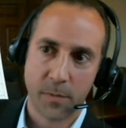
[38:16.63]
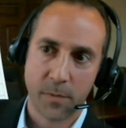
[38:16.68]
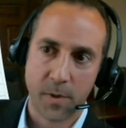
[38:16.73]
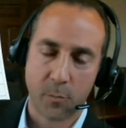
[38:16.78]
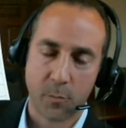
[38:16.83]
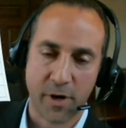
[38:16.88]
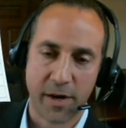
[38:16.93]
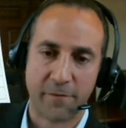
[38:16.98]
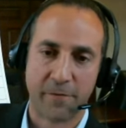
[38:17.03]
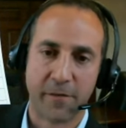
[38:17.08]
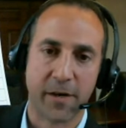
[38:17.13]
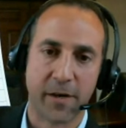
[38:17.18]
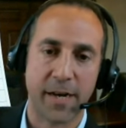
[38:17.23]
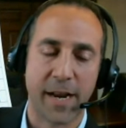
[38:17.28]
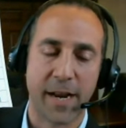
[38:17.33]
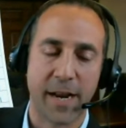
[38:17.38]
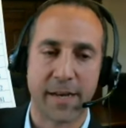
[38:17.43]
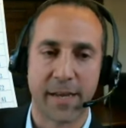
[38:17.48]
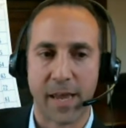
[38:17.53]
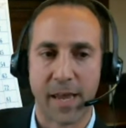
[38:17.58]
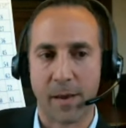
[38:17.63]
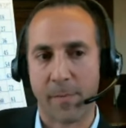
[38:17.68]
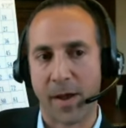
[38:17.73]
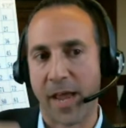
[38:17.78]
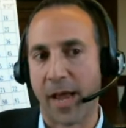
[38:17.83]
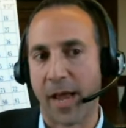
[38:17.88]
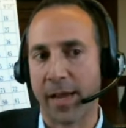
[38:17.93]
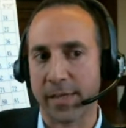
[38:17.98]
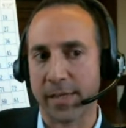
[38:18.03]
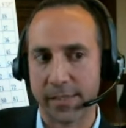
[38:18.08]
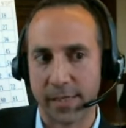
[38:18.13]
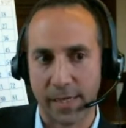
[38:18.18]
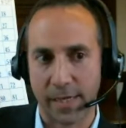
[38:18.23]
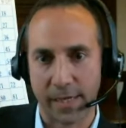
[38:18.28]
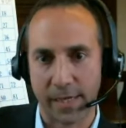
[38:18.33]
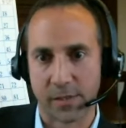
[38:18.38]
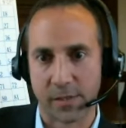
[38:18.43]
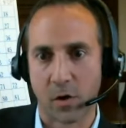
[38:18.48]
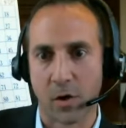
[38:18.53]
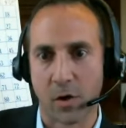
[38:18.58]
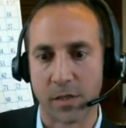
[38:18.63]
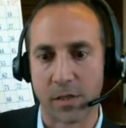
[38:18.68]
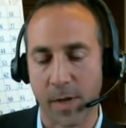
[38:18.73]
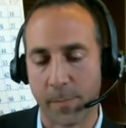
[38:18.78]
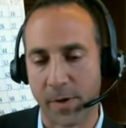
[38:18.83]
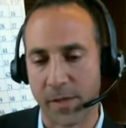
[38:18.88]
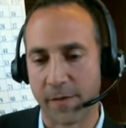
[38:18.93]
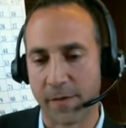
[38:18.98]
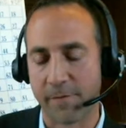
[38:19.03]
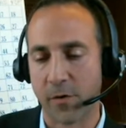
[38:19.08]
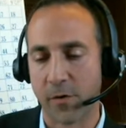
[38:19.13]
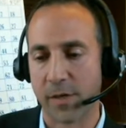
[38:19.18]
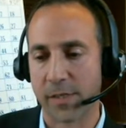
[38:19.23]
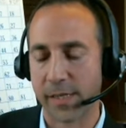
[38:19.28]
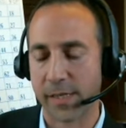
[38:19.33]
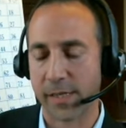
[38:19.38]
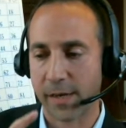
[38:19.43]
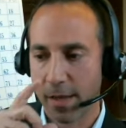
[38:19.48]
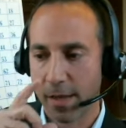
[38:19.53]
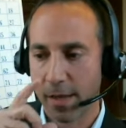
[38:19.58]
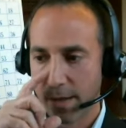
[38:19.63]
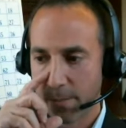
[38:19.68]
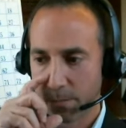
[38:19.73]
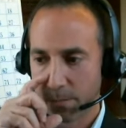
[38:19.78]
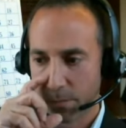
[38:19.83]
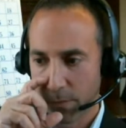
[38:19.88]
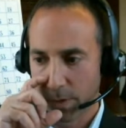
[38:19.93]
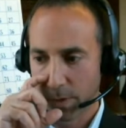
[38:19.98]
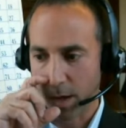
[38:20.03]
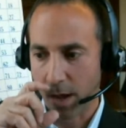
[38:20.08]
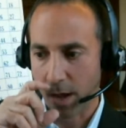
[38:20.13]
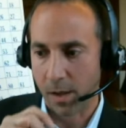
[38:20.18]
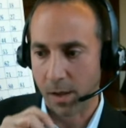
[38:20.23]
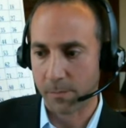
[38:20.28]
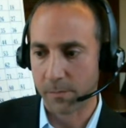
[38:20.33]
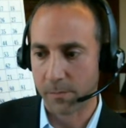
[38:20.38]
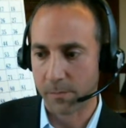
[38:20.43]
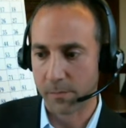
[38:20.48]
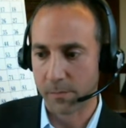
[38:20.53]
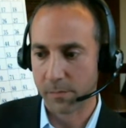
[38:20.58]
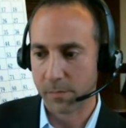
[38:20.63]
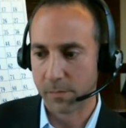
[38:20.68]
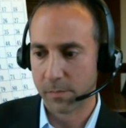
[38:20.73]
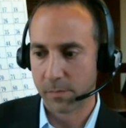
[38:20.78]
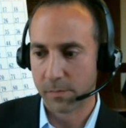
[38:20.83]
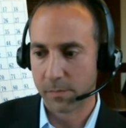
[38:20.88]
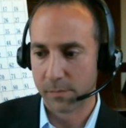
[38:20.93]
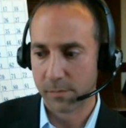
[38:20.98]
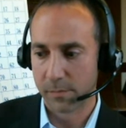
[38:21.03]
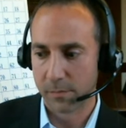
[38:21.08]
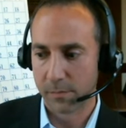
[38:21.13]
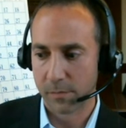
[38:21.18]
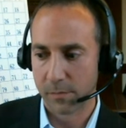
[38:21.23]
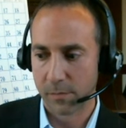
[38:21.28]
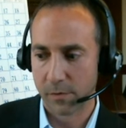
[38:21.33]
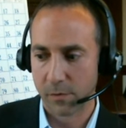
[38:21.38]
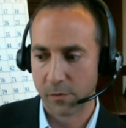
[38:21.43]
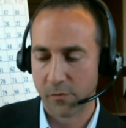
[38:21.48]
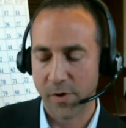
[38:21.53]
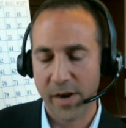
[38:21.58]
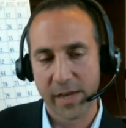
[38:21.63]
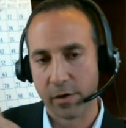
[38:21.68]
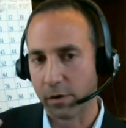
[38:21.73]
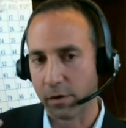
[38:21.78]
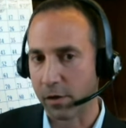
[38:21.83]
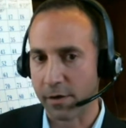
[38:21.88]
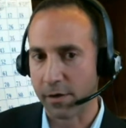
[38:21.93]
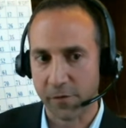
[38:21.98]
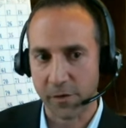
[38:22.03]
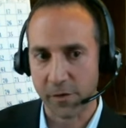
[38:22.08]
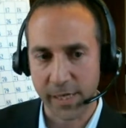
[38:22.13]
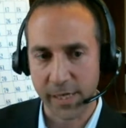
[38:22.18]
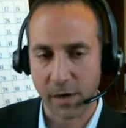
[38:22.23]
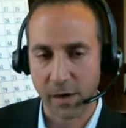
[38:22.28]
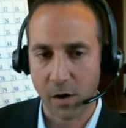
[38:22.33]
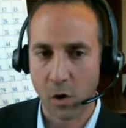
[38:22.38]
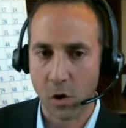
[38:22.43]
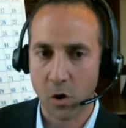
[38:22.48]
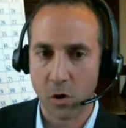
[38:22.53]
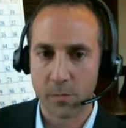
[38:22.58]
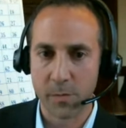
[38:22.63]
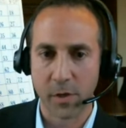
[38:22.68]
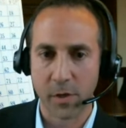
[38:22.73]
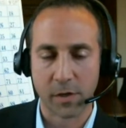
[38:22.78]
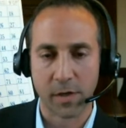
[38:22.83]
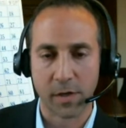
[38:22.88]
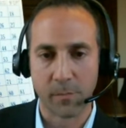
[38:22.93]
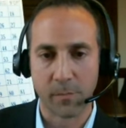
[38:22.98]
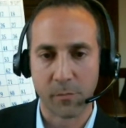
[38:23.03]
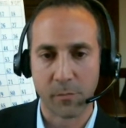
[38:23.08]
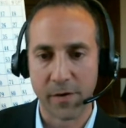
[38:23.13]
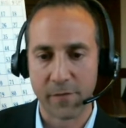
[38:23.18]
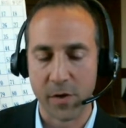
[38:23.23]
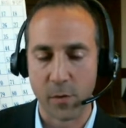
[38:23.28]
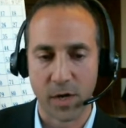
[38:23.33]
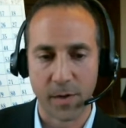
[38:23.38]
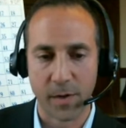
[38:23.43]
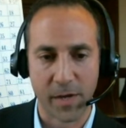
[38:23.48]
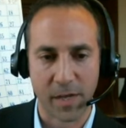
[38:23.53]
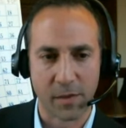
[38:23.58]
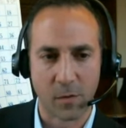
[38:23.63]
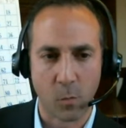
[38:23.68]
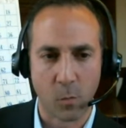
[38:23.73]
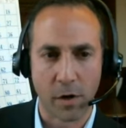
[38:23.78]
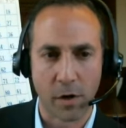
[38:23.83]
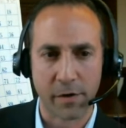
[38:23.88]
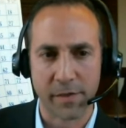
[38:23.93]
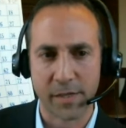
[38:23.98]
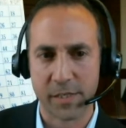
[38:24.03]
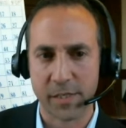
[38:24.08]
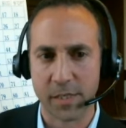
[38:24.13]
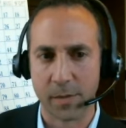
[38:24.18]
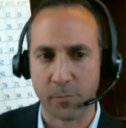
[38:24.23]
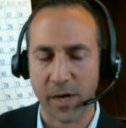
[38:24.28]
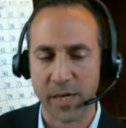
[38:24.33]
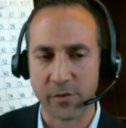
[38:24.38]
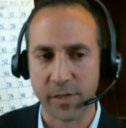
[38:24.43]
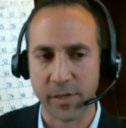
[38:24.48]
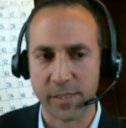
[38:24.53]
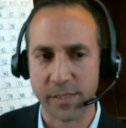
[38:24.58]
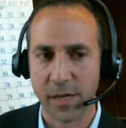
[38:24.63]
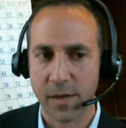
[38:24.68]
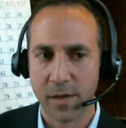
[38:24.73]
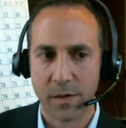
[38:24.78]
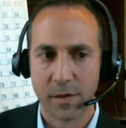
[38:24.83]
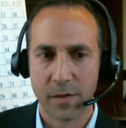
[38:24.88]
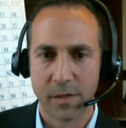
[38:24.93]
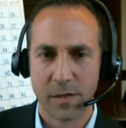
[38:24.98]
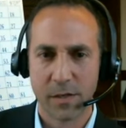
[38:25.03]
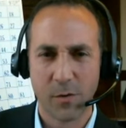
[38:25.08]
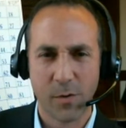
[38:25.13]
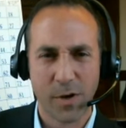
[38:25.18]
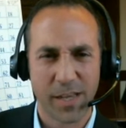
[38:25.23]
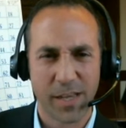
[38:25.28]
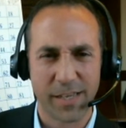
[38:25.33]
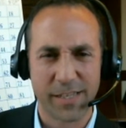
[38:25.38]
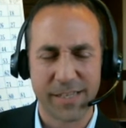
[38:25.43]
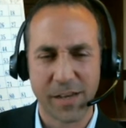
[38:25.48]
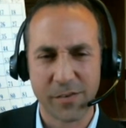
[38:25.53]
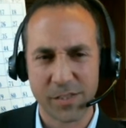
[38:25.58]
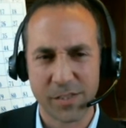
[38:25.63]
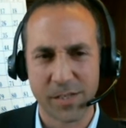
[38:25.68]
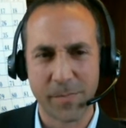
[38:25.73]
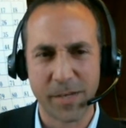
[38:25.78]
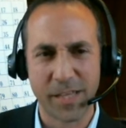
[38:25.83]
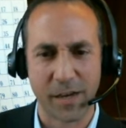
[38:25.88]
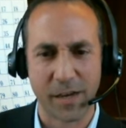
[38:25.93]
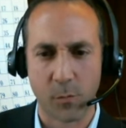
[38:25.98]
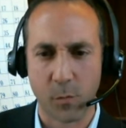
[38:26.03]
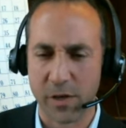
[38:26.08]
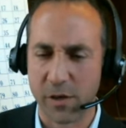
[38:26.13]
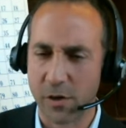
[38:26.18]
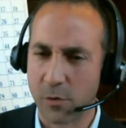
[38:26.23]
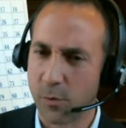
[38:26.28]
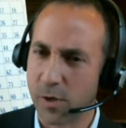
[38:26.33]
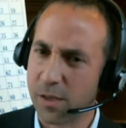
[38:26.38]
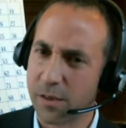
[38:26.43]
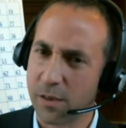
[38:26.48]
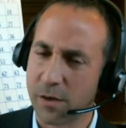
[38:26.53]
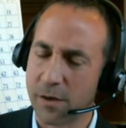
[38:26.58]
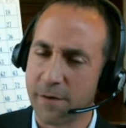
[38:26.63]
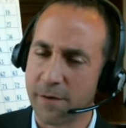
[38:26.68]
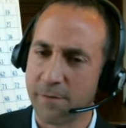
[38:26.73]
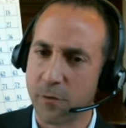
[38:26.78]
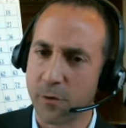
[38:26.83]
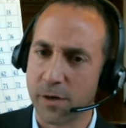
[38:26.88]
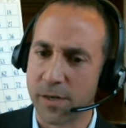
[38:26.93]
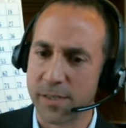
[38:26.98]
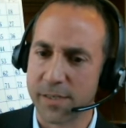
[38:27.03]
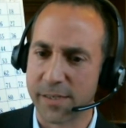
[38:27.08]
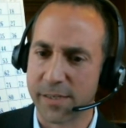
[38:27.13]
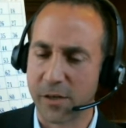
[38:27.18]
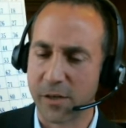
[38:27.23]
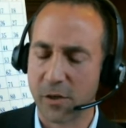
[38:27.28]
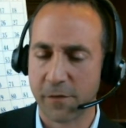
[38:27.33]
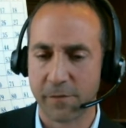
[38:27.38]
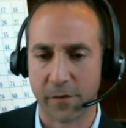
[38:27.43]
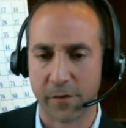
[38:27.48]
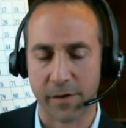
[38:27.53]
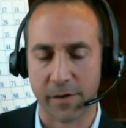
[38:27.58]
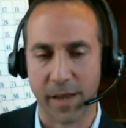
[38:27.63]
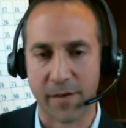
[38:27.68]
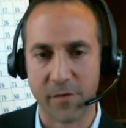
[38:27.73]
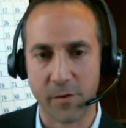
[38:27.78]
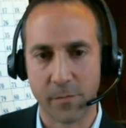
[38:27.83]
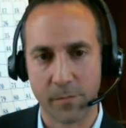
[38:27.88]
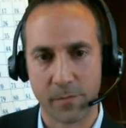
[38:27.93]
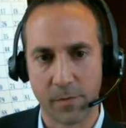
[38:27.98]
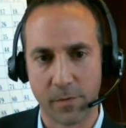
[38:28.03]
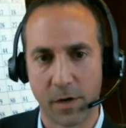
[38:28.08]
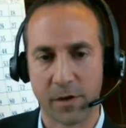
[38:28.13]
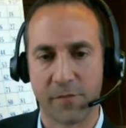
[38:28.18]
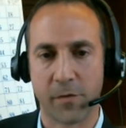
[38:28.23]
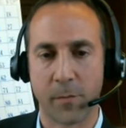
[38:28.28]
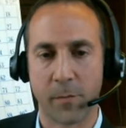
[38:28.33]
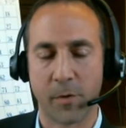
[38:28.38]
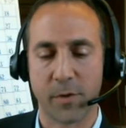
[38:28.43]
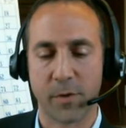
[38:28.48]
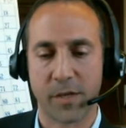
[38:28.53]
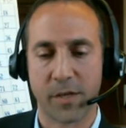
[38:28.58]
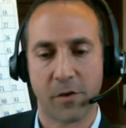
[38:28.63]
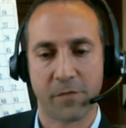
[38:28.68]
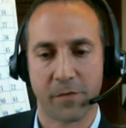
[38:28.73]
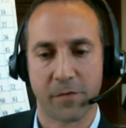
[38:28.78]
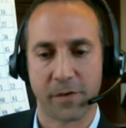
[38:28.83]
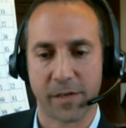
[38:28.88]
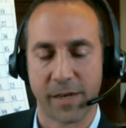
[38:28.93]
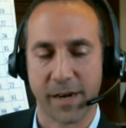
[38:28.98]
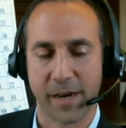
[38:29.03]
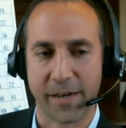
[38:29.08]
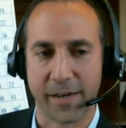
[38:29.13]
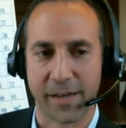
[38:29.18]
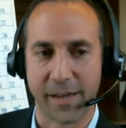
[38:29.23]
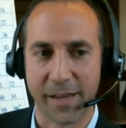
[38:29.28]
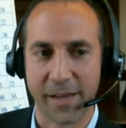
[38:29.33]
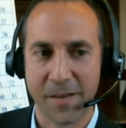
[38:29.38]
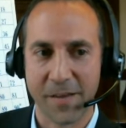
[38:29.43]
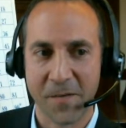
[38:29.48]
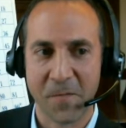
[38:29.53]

Branford, Connecticut, and my ISA has called them up on the phone and said, um, great, you're looking for a second home, you're looking in Branford, you want to be on the water, this is the price range. You know what? It sounds to me like what you're really looking for is Guilford. Have you are you familiar with Guilford, Connecticut?